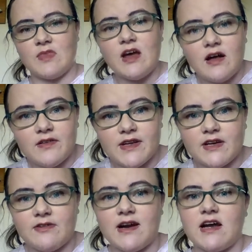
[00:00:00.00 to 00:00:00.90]
holiday
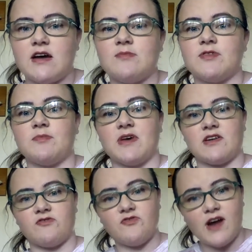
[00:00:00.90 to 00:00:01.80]
crap with Black
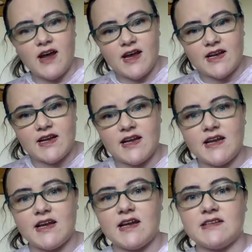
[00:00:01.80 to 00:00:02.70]

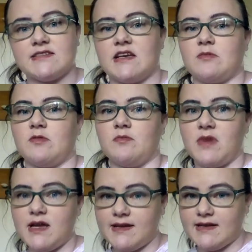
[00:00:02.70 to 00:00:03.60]
Friday, Cyber
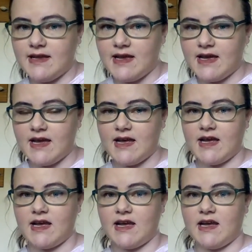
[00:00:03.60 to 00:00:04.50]

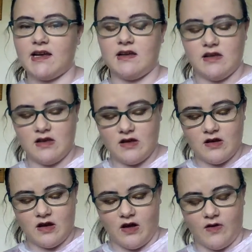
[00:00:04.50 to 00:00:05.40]
Monday,
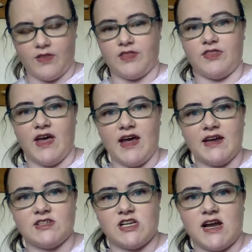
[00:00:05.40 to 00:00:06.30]
all of
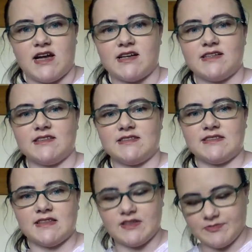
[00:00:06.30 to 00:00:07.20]
that jazz.